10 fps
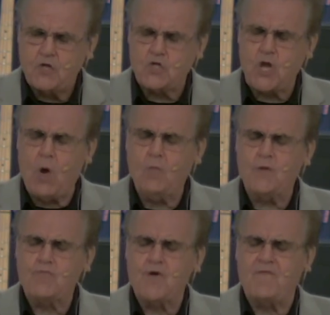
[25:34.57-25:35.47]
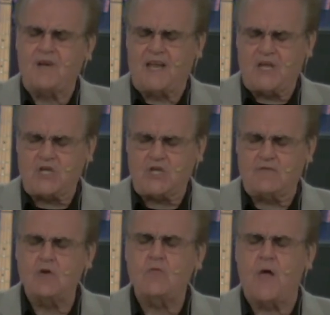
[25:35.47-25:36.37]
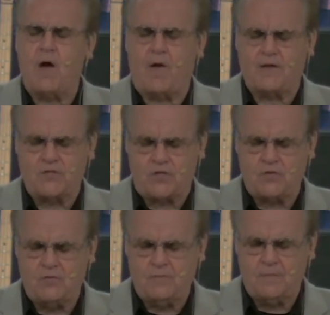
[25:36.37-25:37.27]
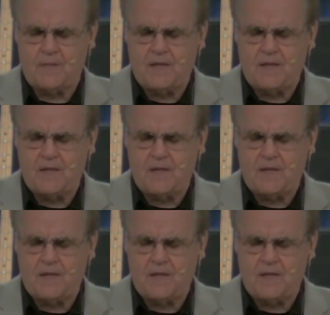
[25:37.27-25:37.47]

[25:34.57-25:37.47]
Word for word: Show them revelation of who they are in you.